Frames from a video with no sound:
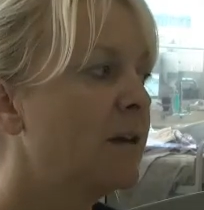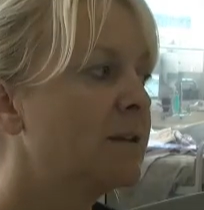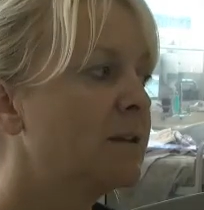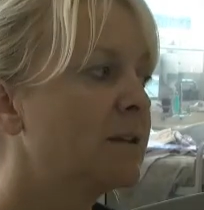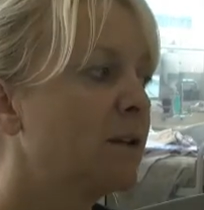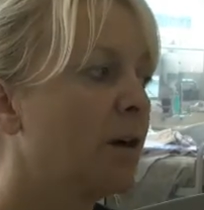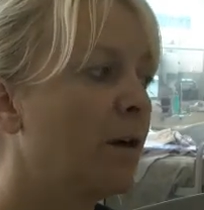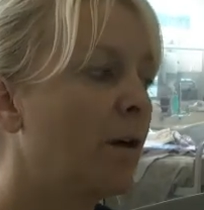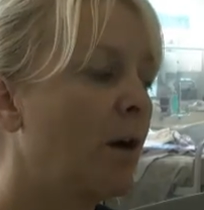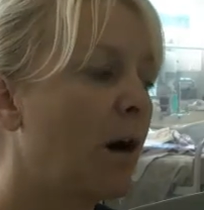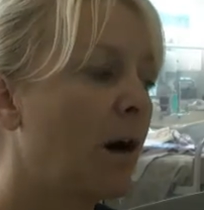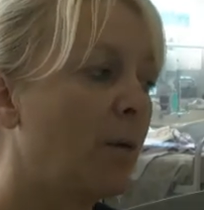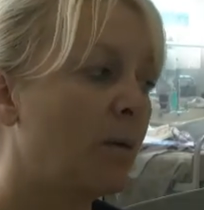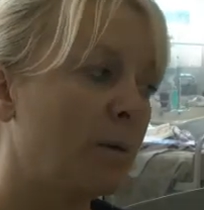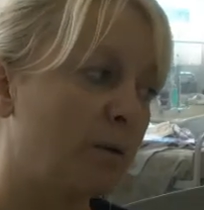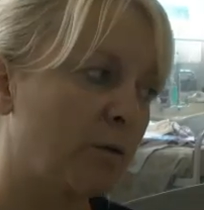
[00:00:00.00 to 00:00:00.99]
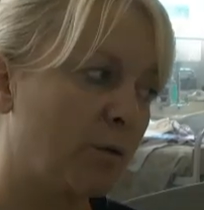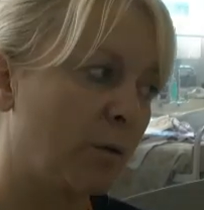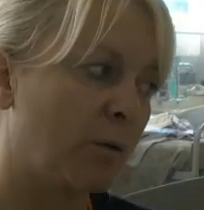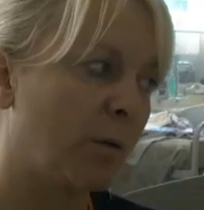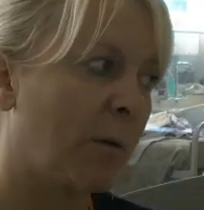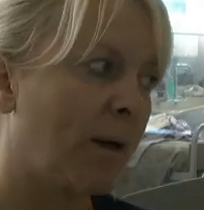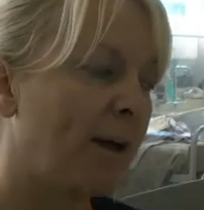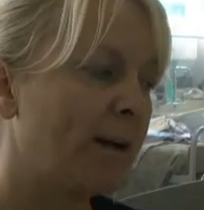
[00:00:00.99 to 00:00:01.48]
So I would talk
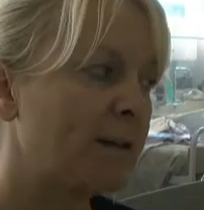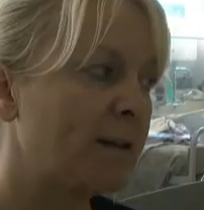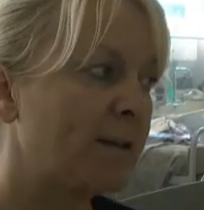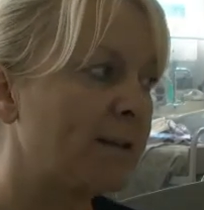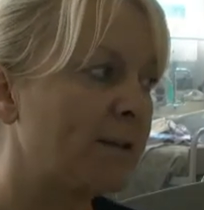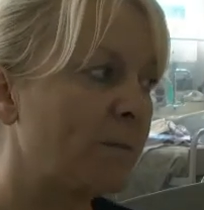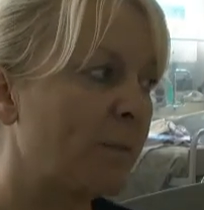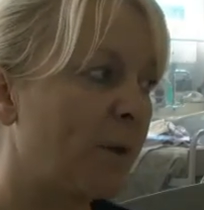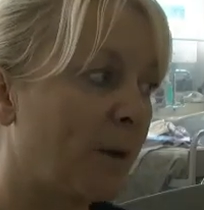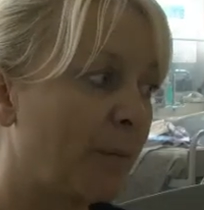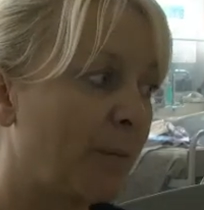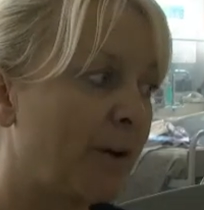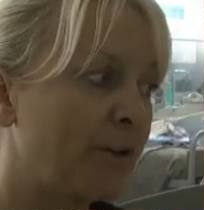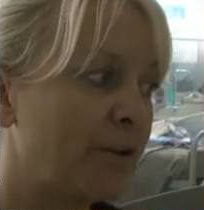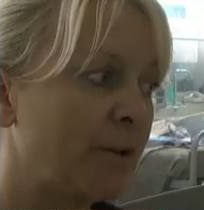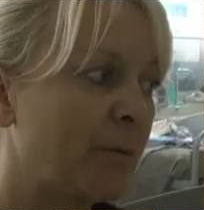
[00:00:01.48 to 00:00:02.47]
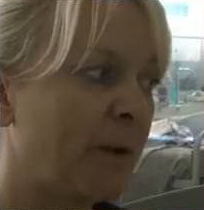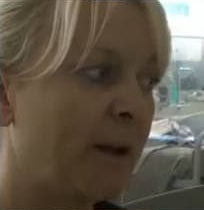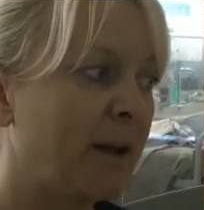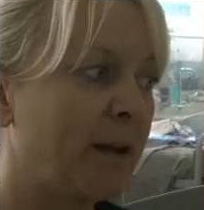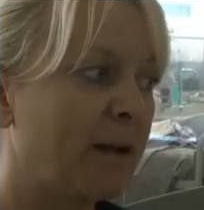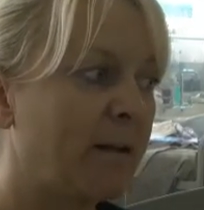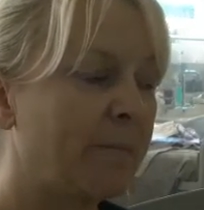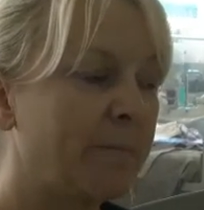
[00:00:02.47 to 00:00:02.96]
about his blood pressure
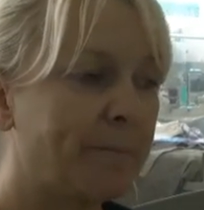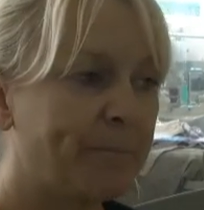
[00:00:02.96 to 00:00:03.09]
being